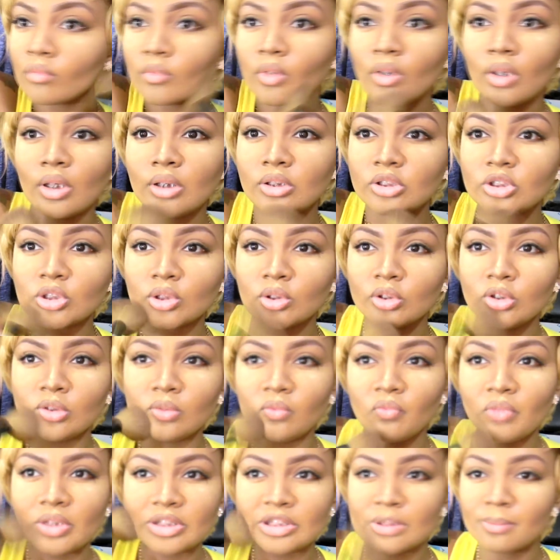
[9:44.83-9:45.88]
until you
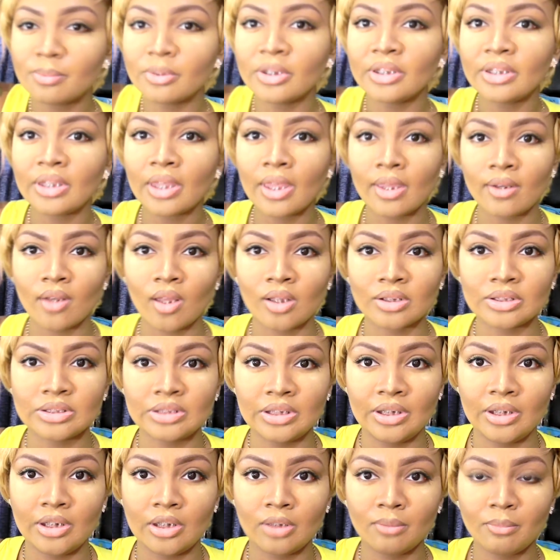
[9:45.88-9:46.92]
visibly cannot
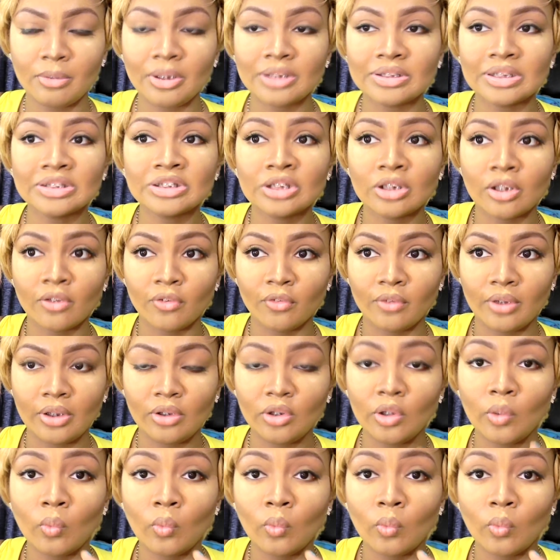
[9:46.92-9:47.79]
see it, because that's another thing.